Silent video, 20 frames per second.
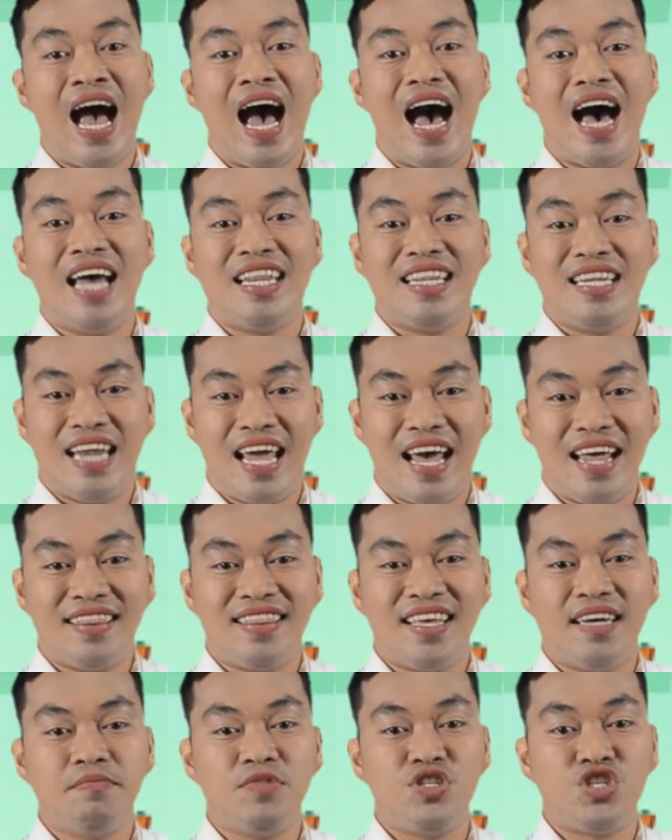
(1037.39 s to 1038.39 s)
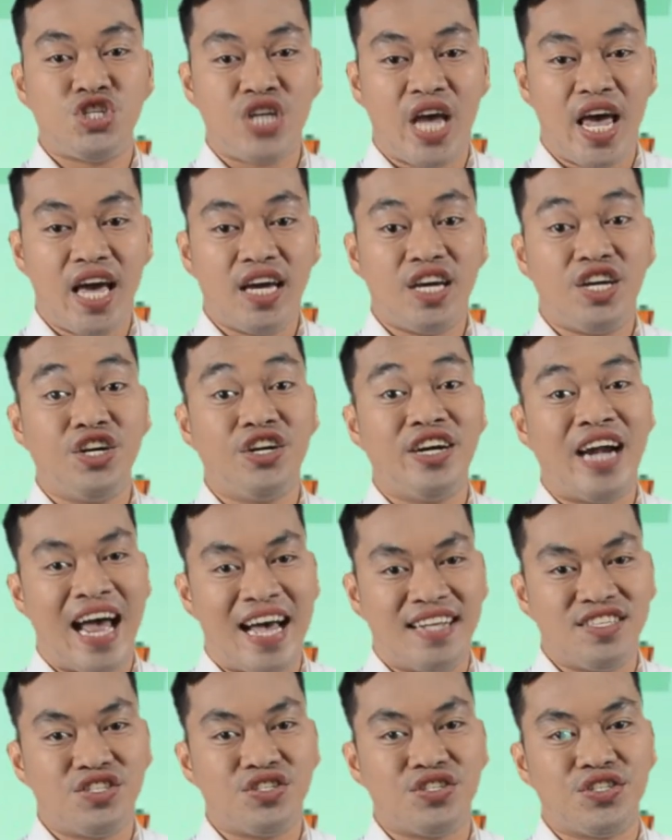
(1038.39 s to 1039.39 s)
and let them check your
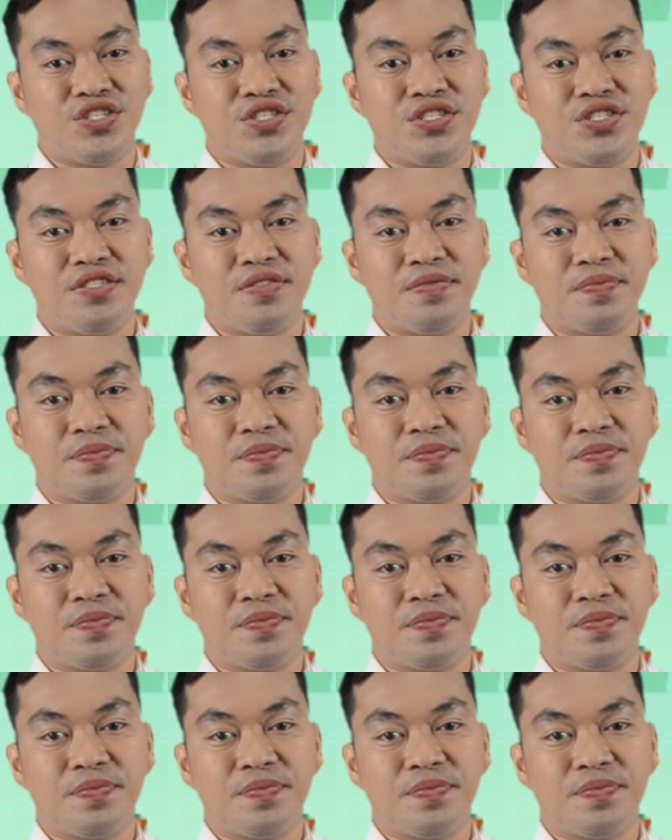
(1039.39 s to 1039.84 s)
answers.